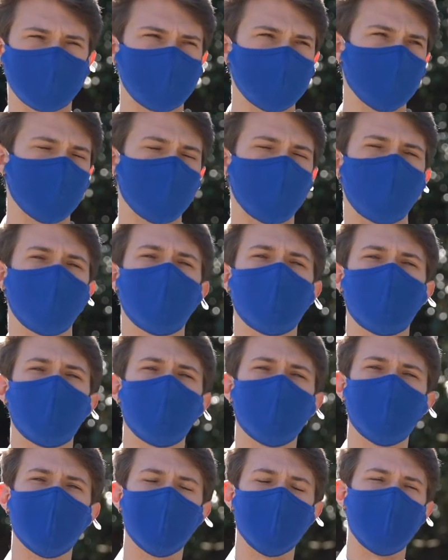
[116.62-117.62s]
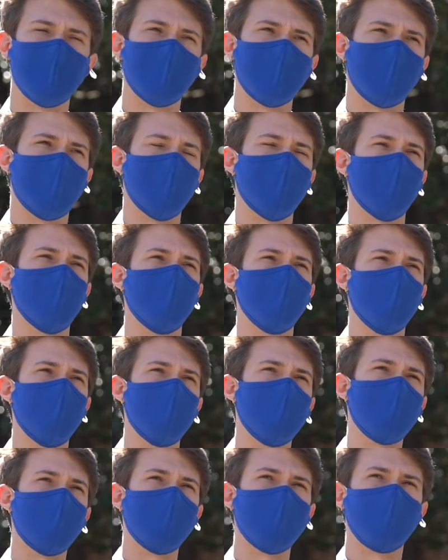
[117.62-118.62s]
and Stephen Herrera.
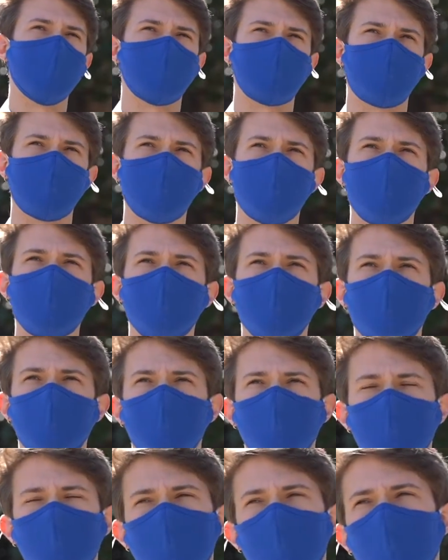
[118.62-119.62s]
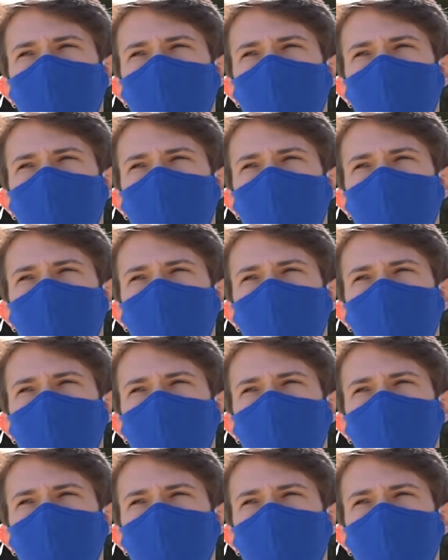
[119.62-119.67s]
And then sort of over the years, we've